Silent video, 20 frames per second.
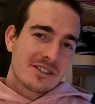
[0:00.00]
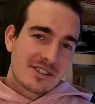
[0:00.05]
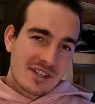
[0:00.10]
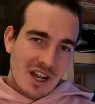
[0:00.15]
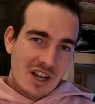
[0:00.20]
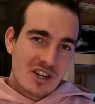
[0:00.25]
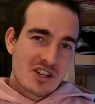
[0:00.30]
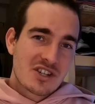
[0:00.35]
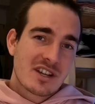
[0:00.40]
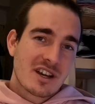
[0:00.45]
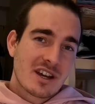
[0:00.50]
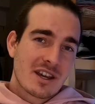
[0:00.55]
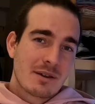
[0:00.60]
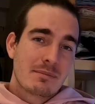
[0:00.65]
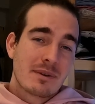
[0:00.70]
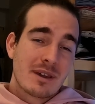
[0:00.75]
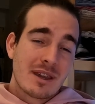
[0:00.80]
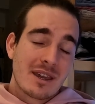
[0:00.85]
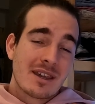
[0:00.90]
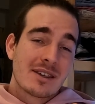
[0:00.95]
to touch type
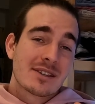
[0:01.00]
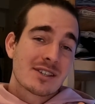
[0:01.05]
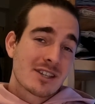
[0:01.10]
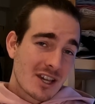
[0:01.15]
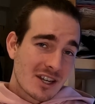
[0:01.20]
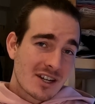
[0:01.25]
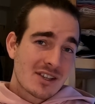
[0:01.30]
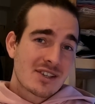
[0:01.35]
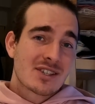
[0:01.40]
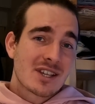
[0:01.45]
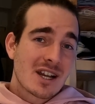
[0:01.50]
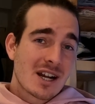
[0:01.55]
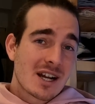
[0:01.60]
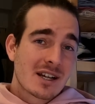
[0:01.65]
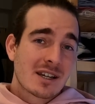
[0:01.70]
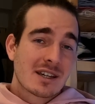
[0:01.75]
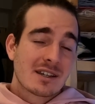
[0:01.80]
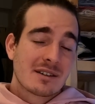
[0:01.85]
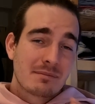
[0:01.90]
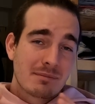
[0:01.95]
is gonna
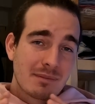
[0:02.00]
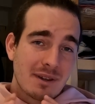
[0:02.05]
suck.